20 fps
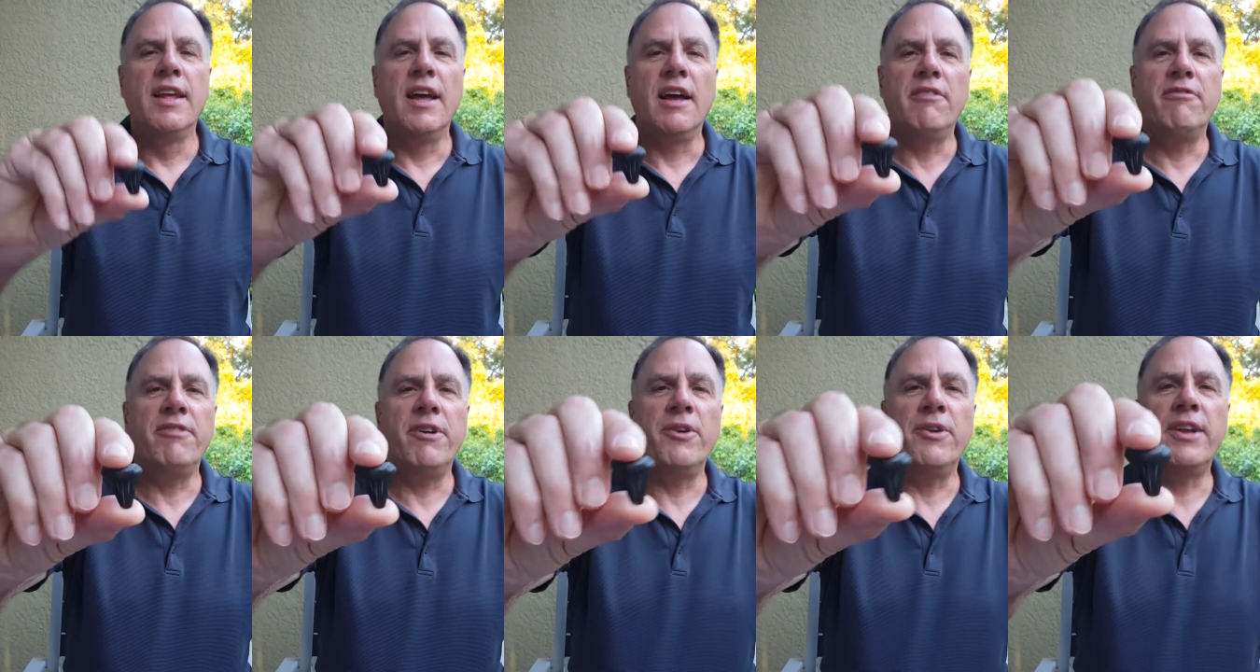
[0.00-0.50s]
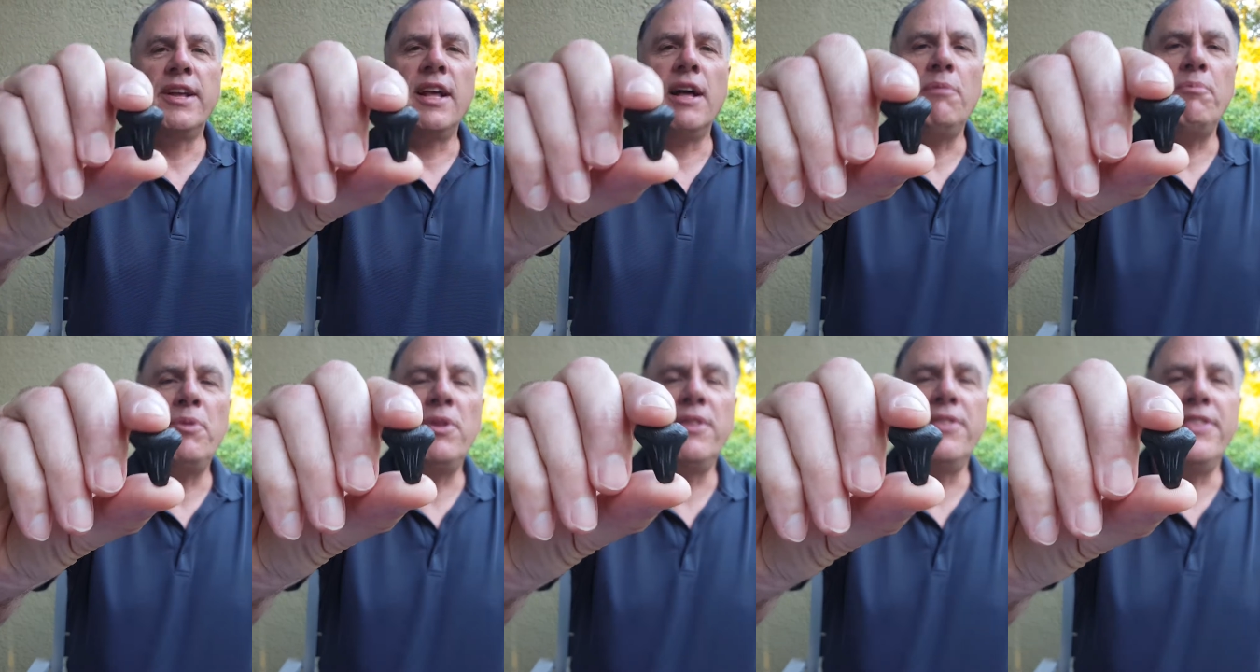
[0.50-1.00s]
I found a
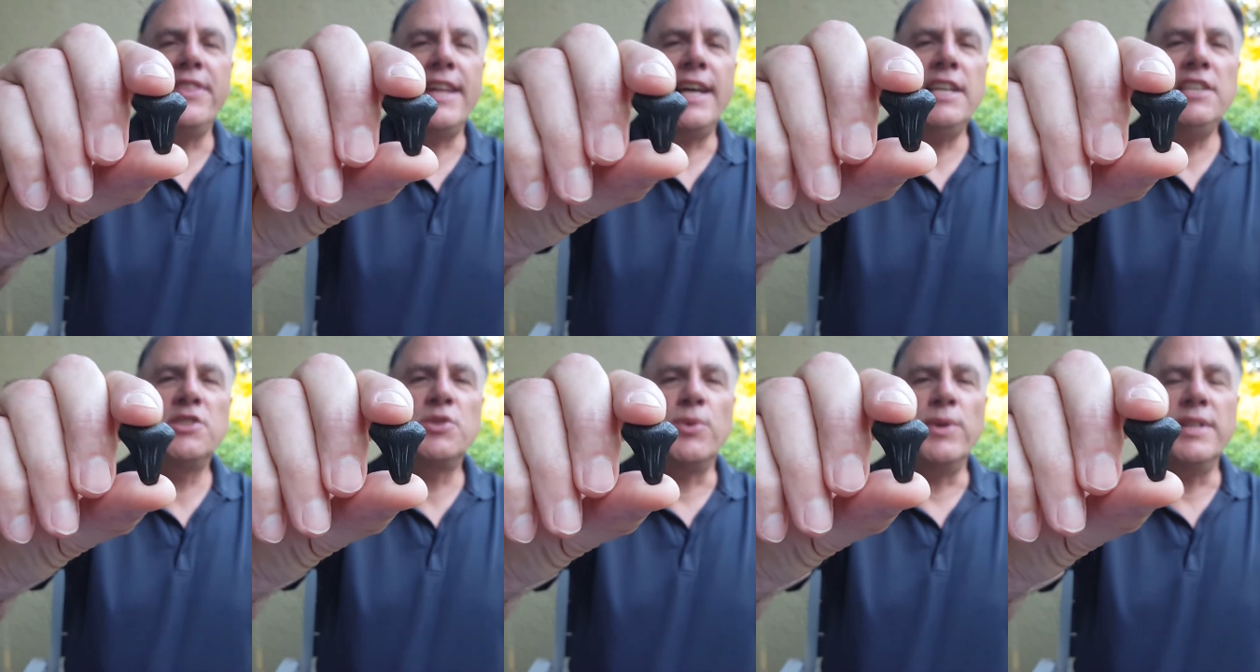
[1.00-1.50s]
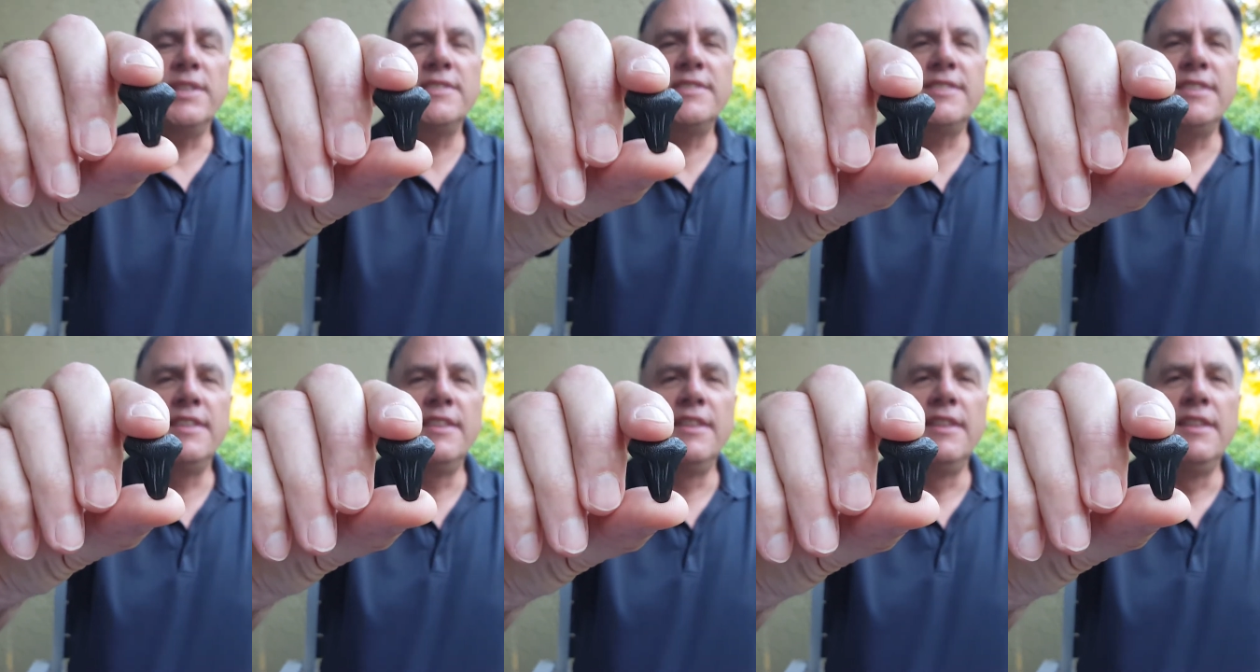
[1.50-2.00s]
couple nice
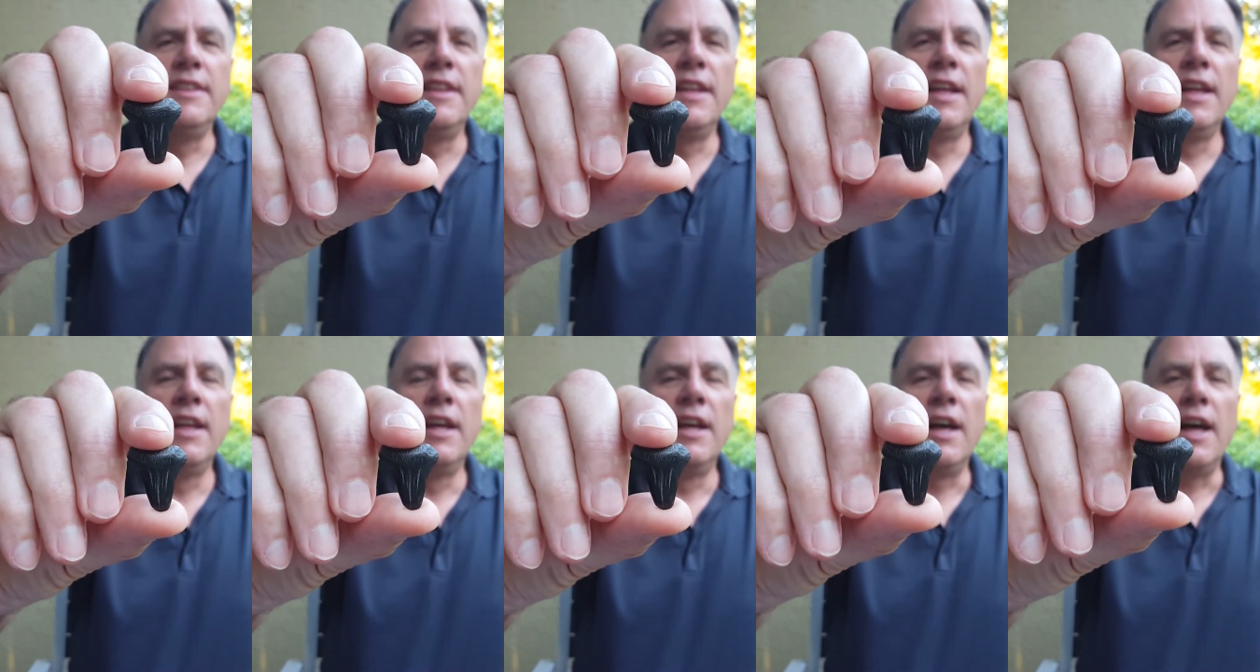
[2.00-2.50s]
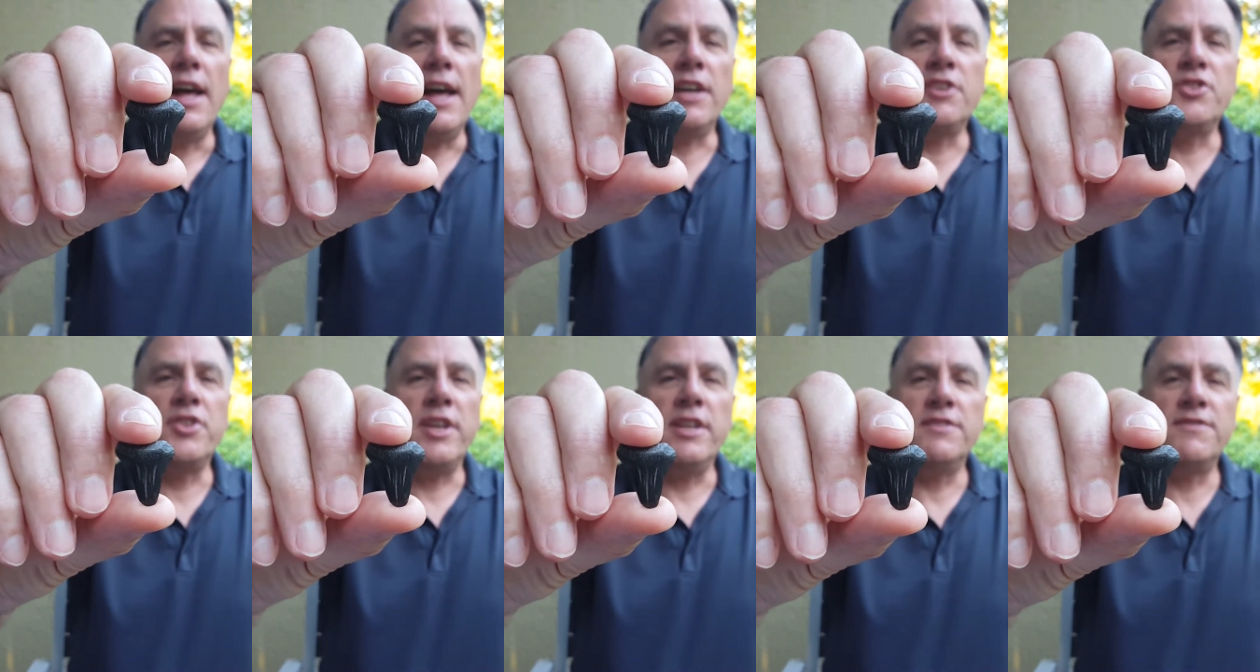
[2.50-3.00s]
ones.
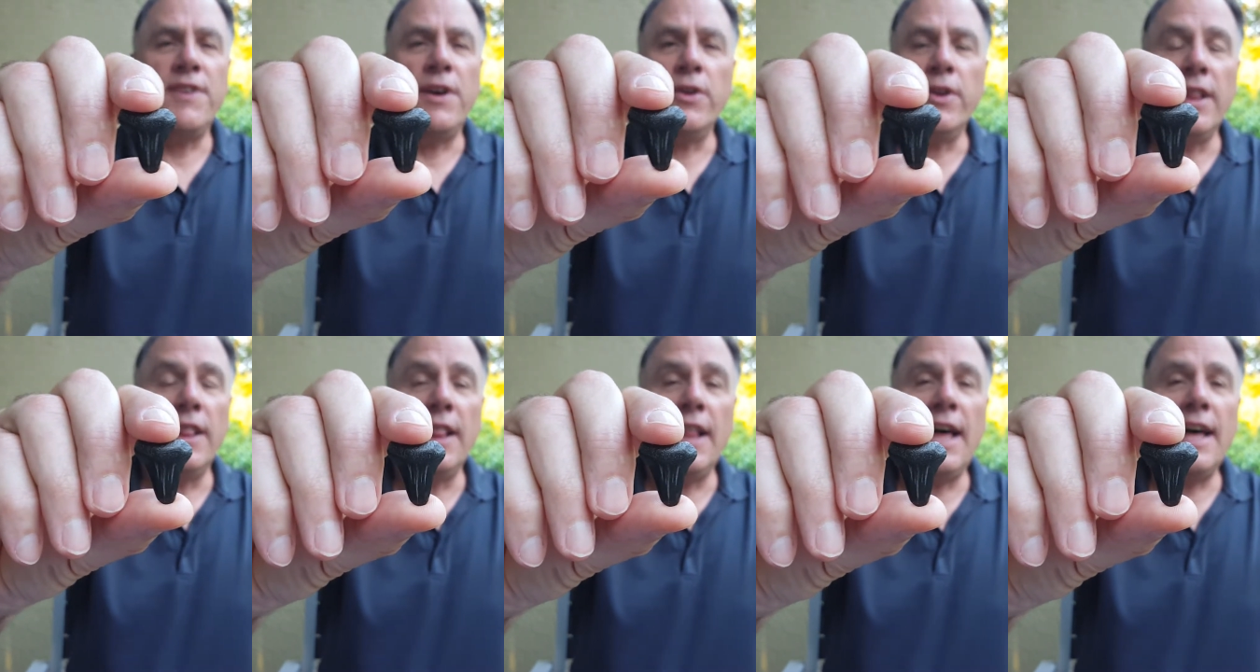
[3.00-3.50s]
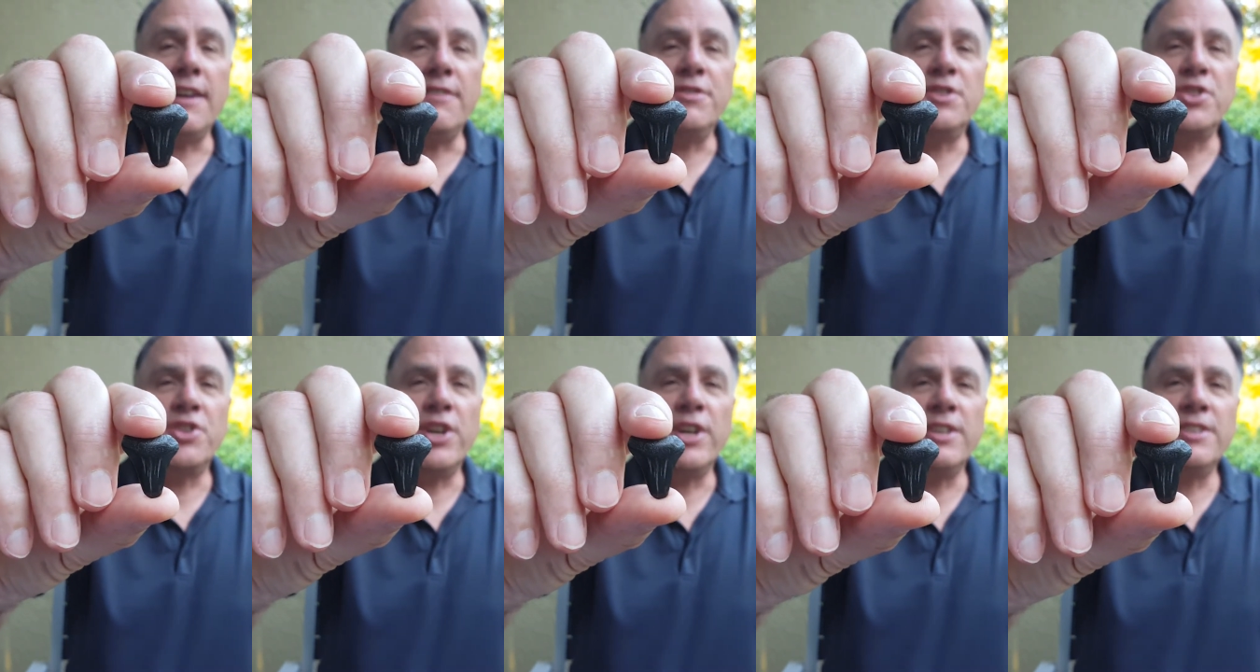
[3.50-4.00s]
Actually, I found a lot of
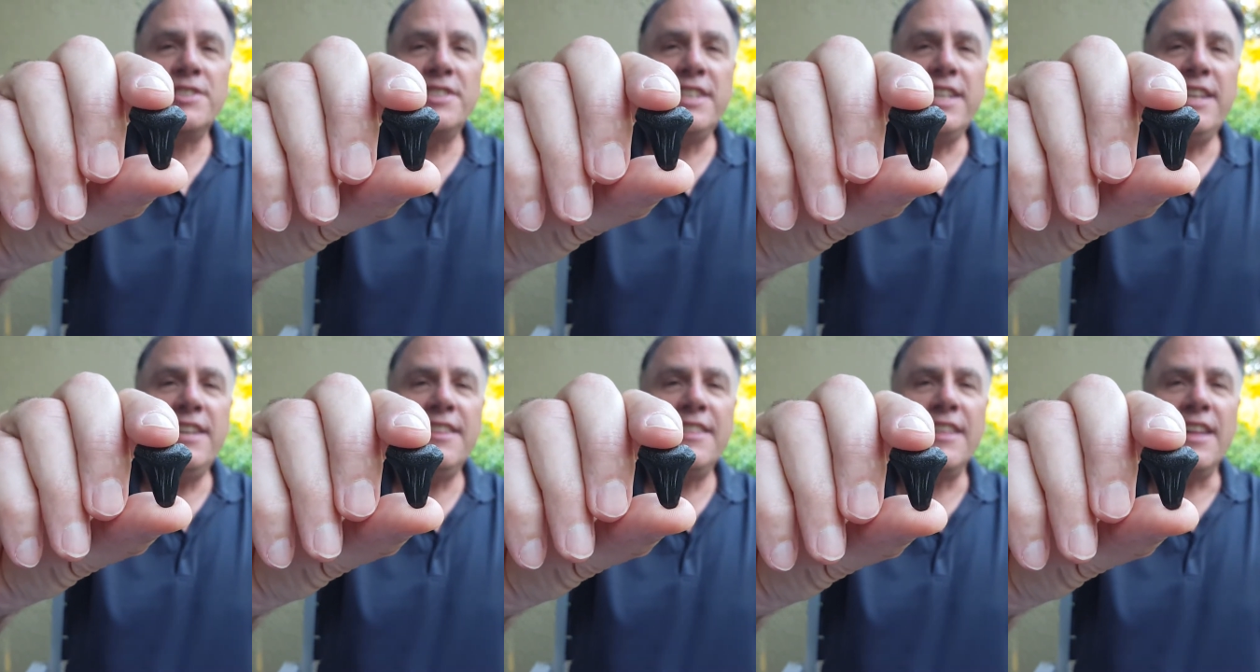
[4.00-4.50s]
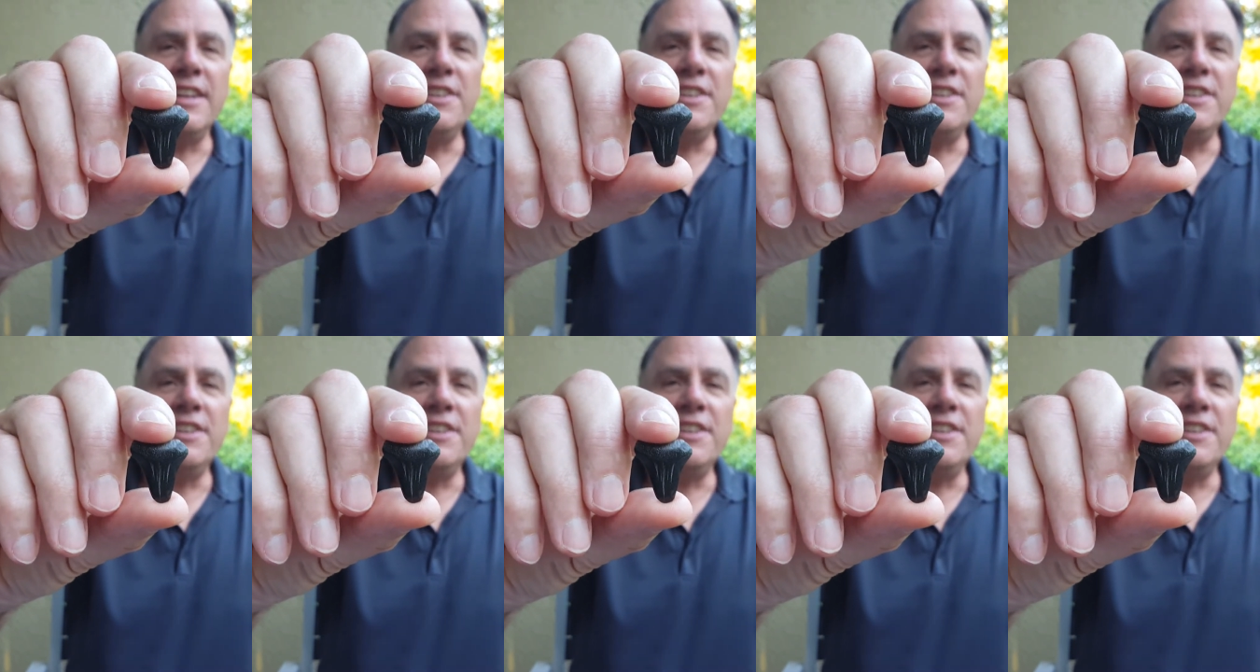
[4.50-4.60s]
shark's teeth.